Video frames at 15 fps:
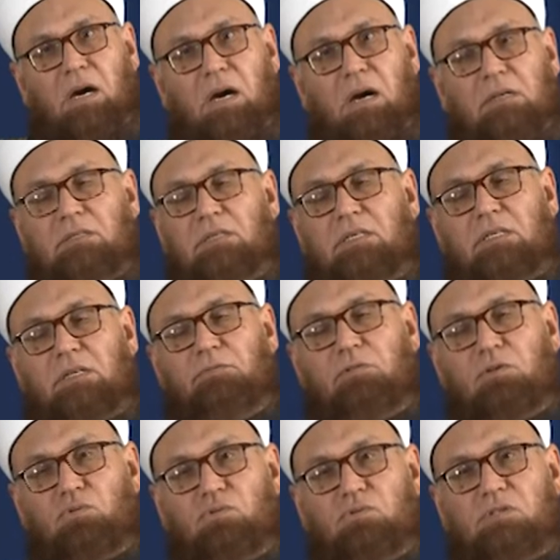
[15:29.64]
And he
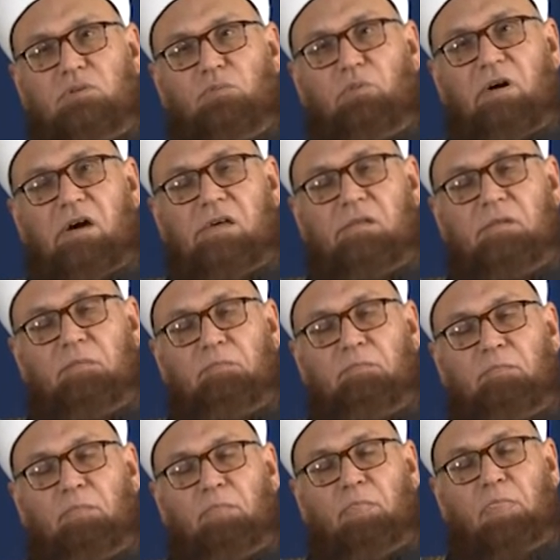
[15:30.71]
refused the wine.
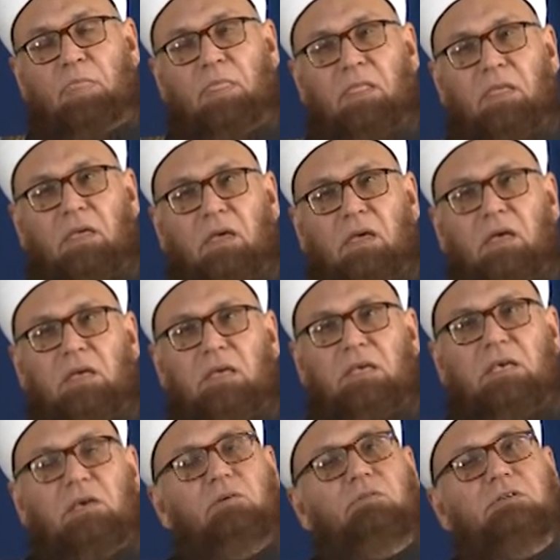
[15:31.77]

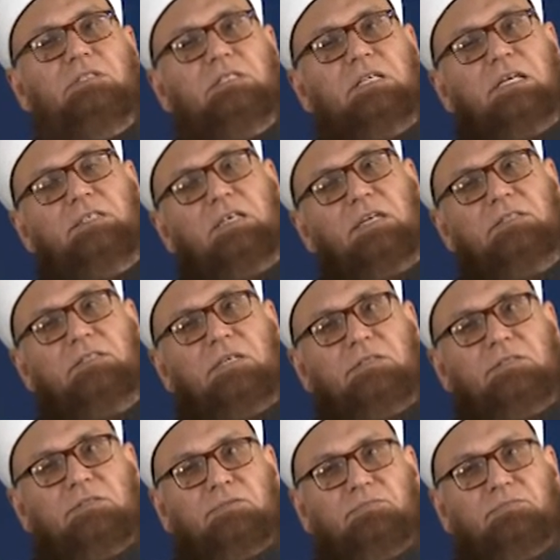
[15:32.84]
He was ascended